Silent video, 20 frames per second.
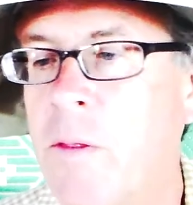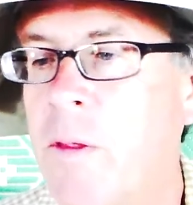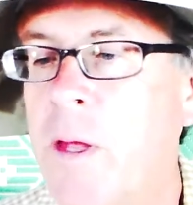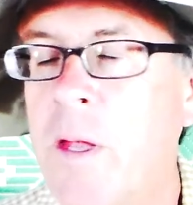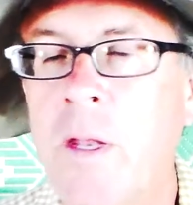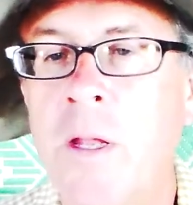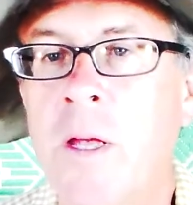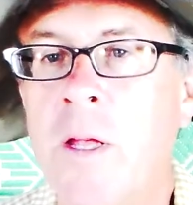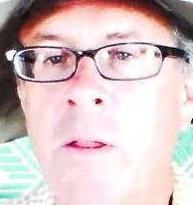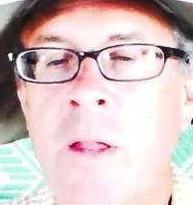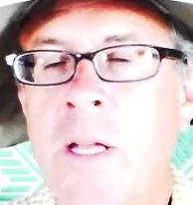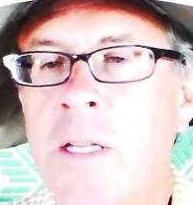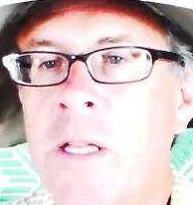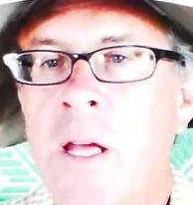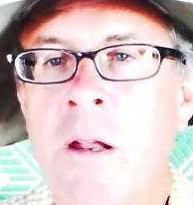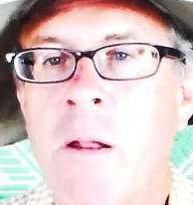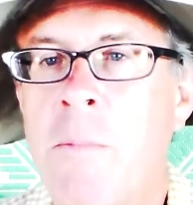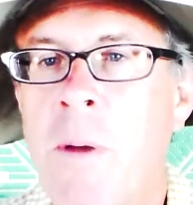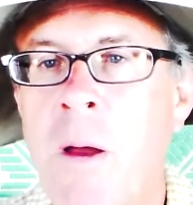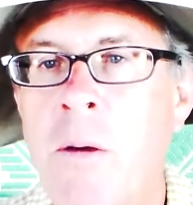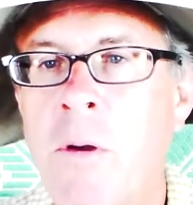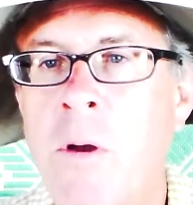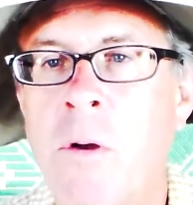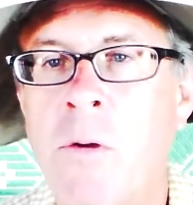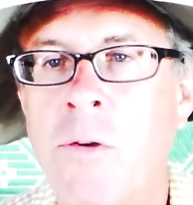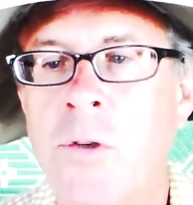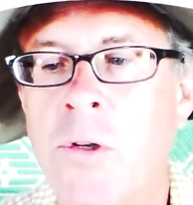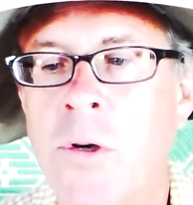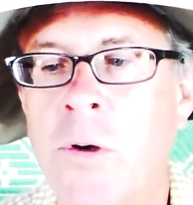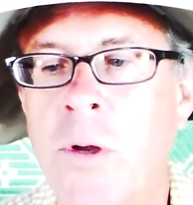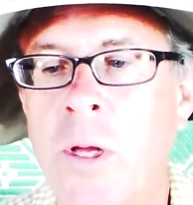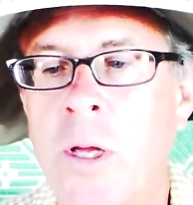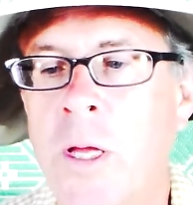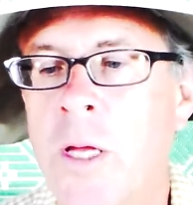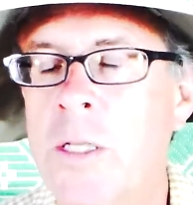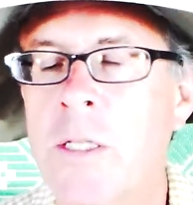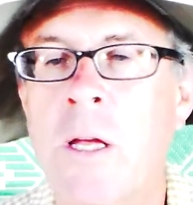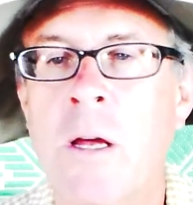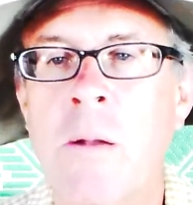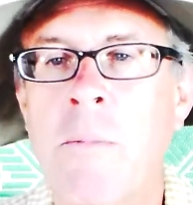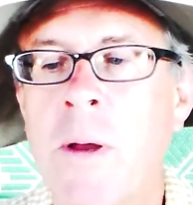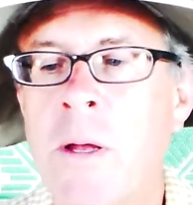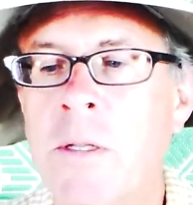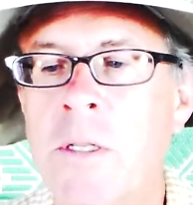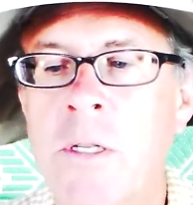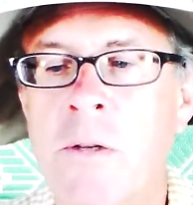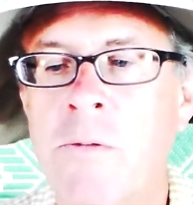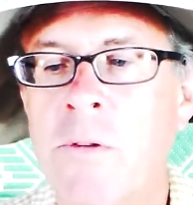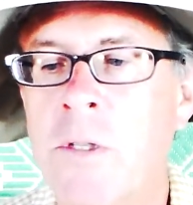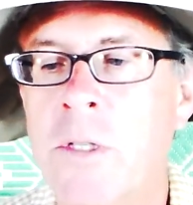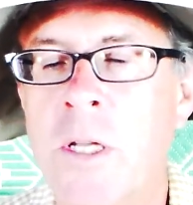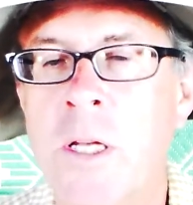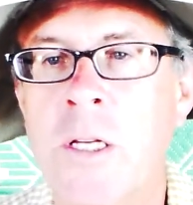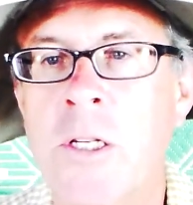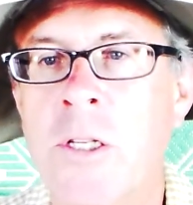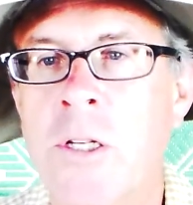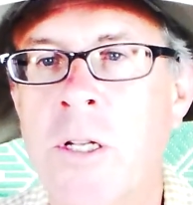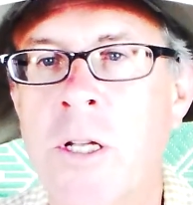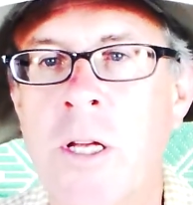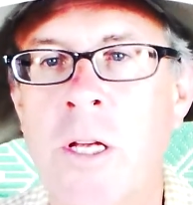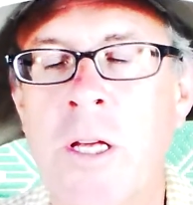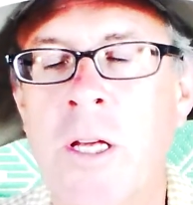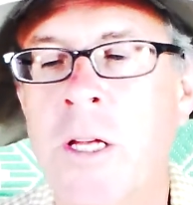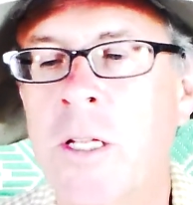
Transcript: And then that's not about culture. It's not about civilization.